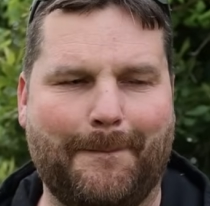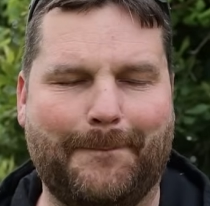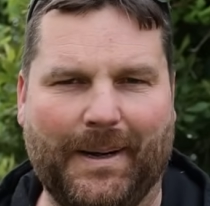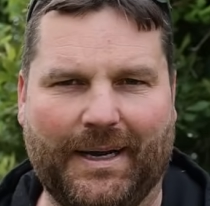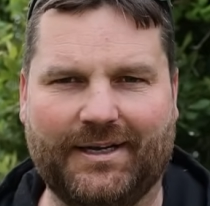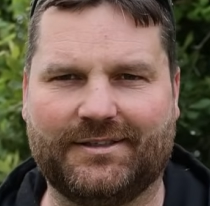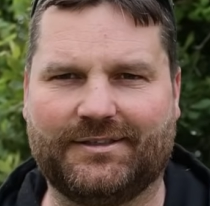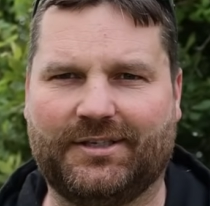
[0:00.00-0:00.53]

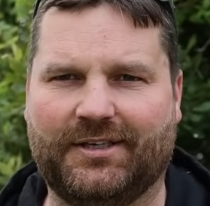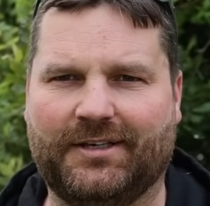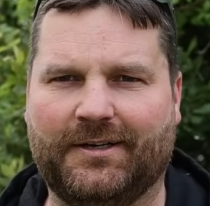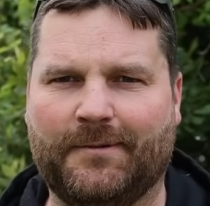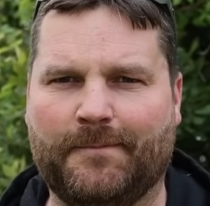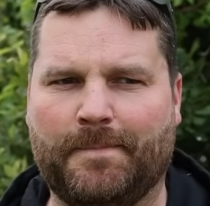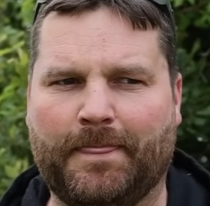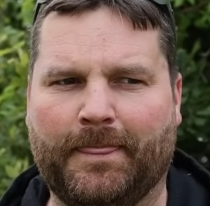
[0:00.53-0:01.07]
but
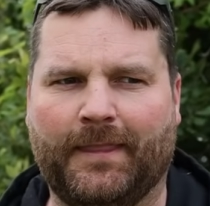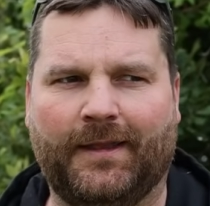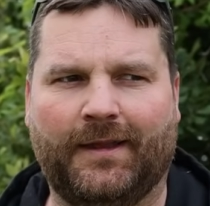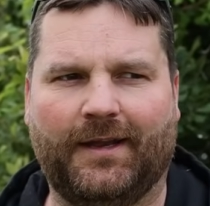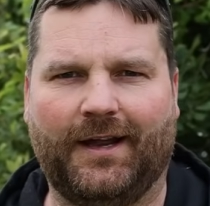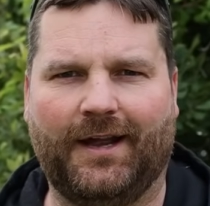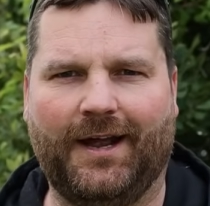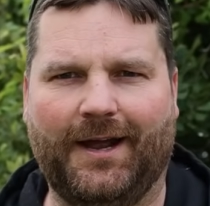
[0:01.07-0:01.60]

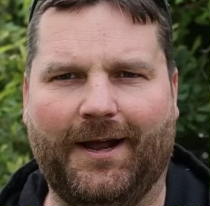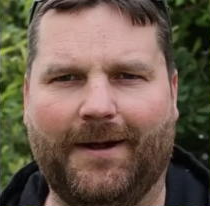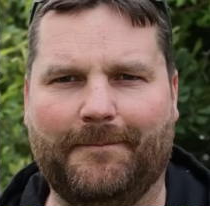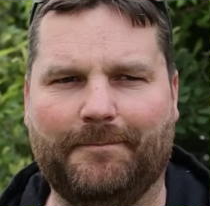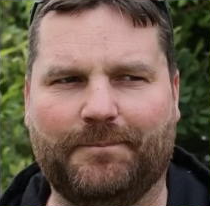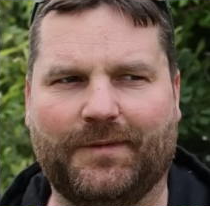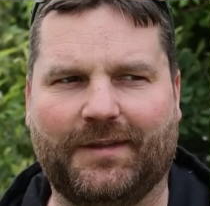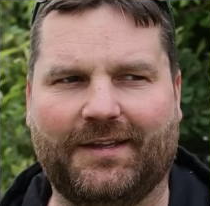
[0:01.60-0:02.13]

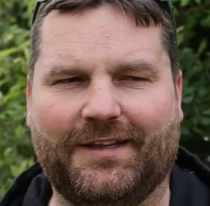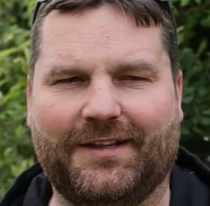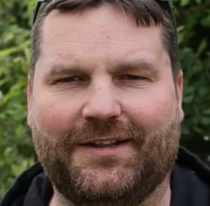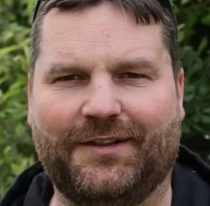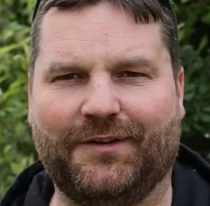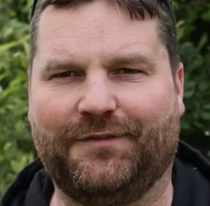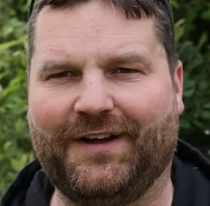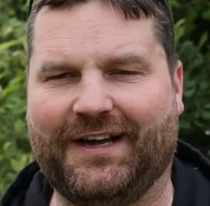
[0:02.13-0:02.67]

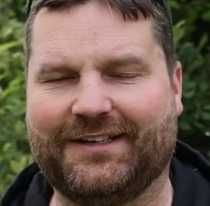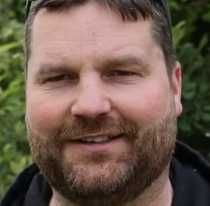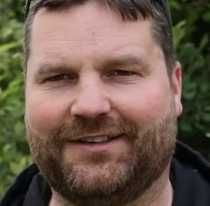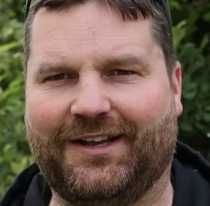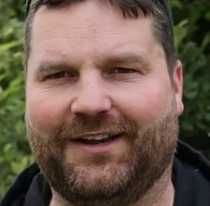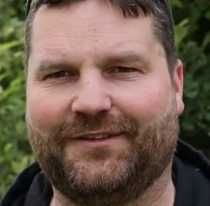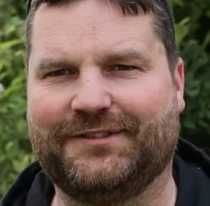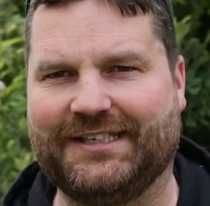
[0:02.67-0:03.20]
the fact
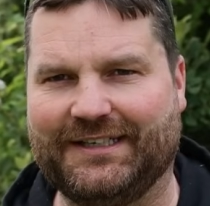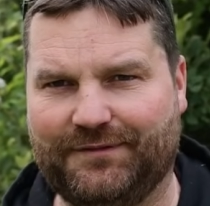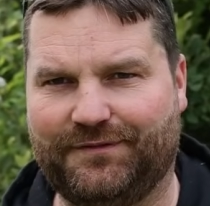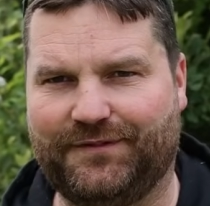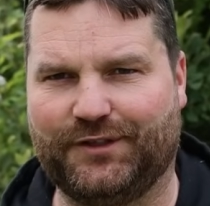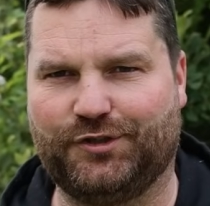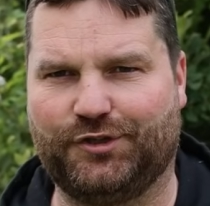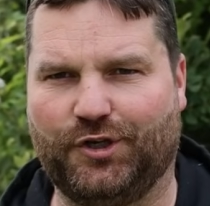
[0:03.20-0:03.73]
that I've seen
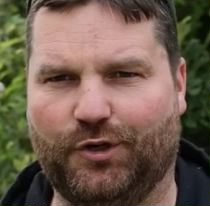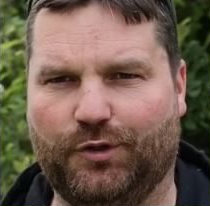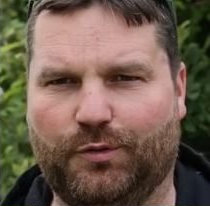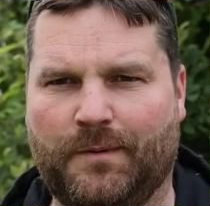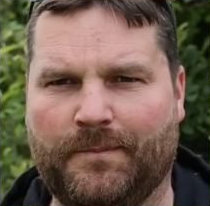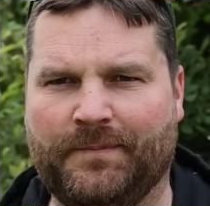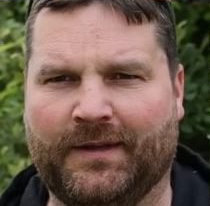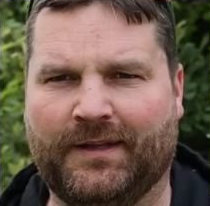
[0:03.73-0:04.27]
fish show,